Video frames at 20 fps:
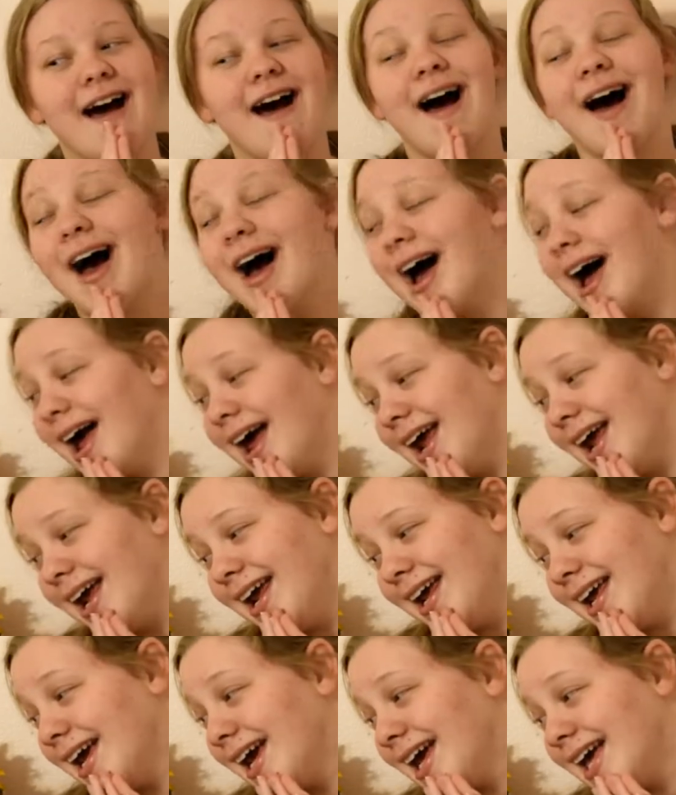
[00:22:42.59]

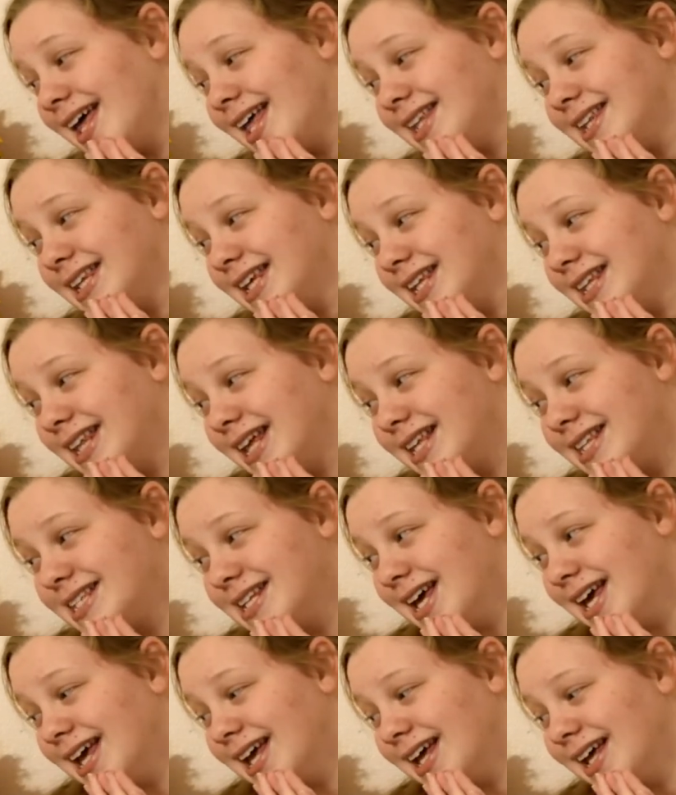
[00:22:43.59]
I think that's
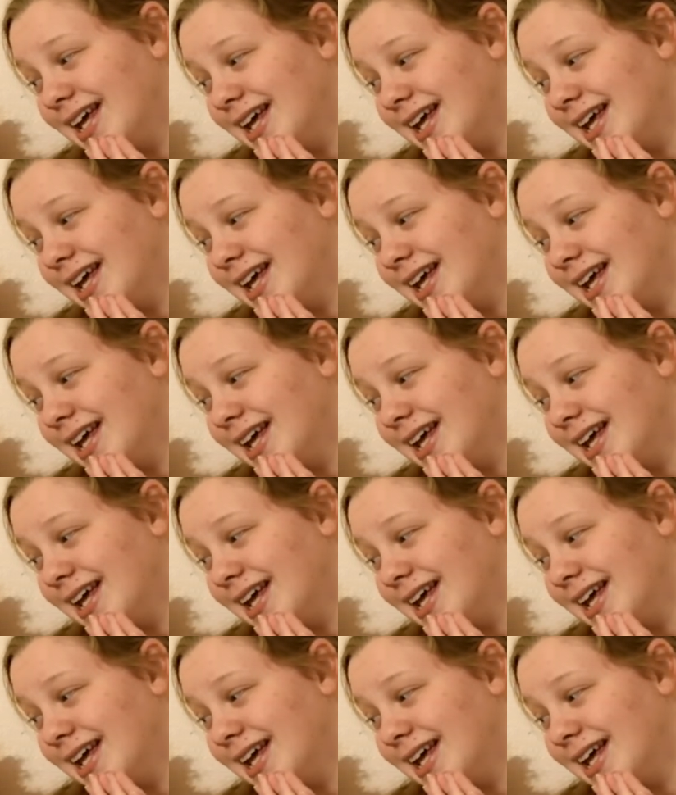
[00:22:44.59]
it.